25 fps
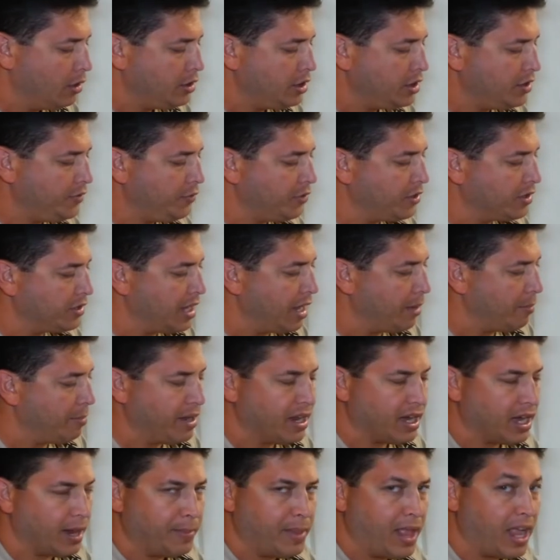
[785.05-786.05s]
just for the time
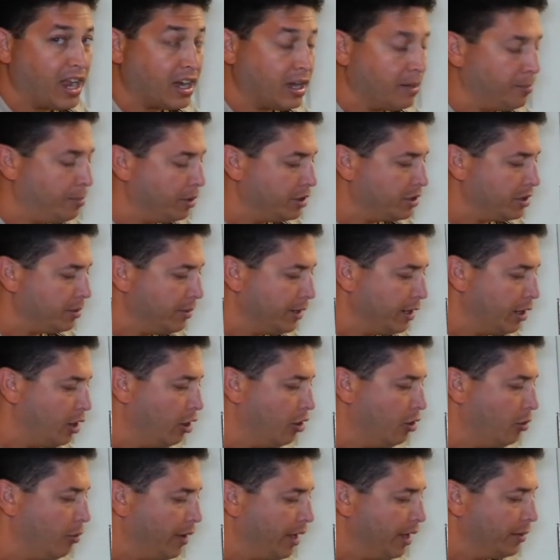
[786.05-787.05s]
being, I'm not gonna push them in
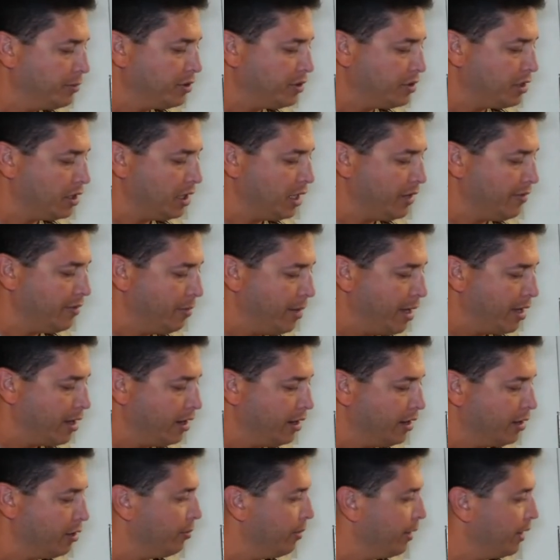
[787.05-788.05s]
all the way. I'm just gonna leave them out
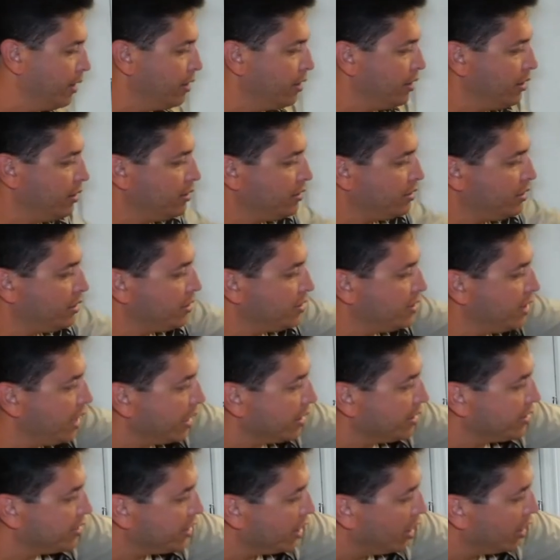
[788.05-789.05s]
a little bit, just
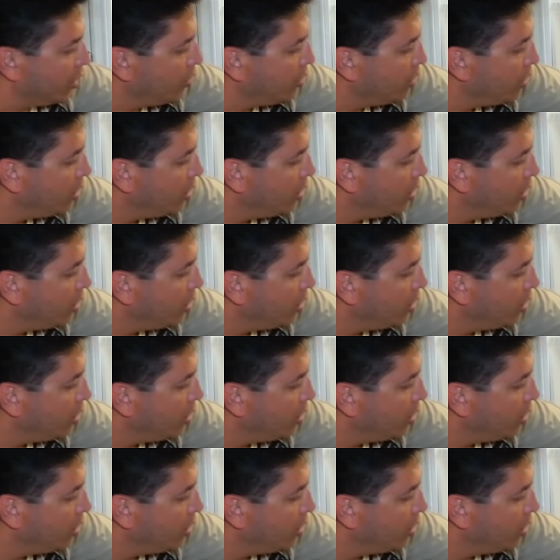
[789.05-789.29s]
like so.